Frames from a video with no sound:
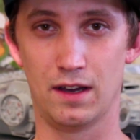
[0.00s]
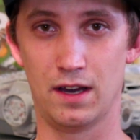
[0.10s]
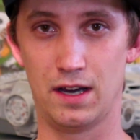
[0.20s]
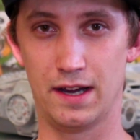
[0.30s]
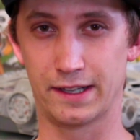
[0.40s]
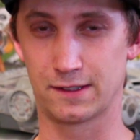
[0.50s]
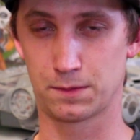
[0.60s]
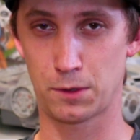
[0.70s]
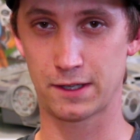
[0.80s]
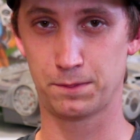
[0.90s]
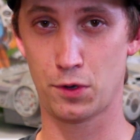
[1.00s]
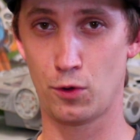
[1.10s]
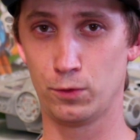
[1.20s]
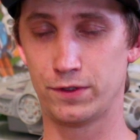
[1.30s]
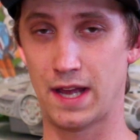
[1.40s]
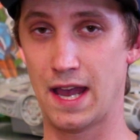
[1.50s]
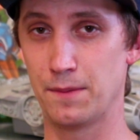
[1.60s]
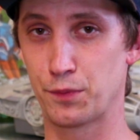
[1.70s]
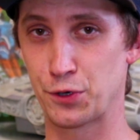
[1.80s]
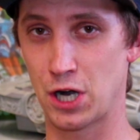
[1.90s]
express post,
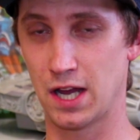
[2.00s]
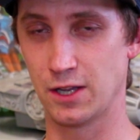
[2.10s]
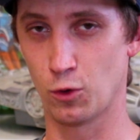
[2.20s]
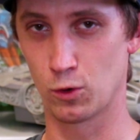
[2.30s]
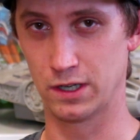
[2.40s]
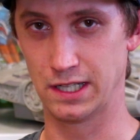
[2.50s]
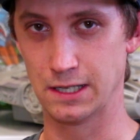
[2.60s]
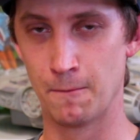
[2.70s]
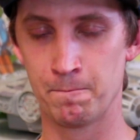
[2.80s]
and priority.